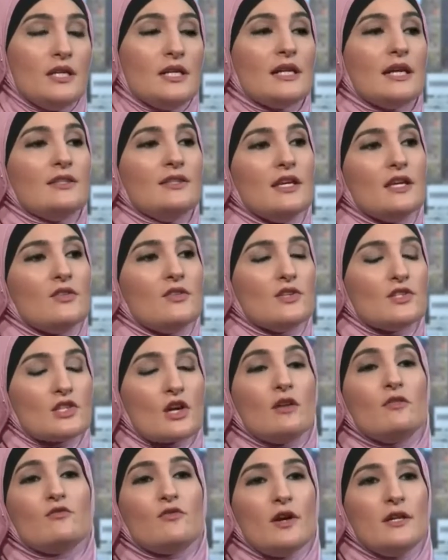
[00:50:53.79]
And I think this
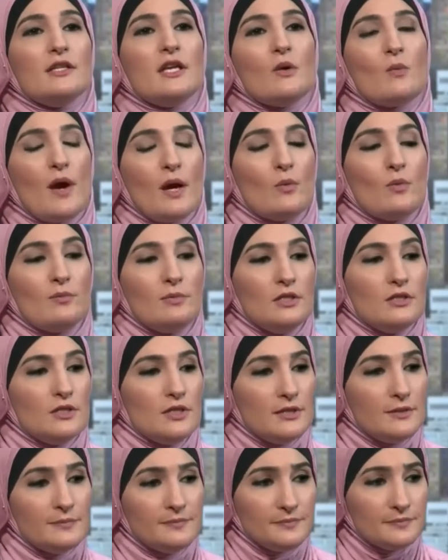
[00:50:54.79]
Confronting White
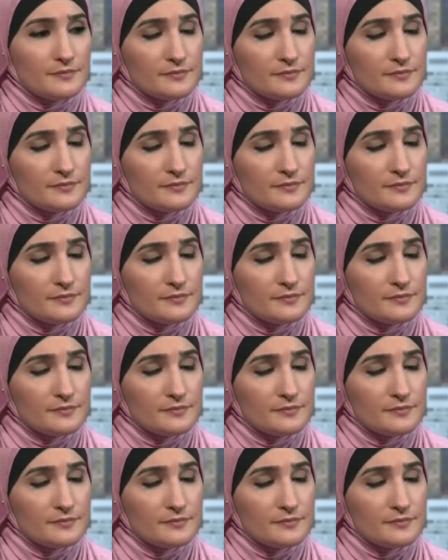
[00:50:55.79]
Womanhood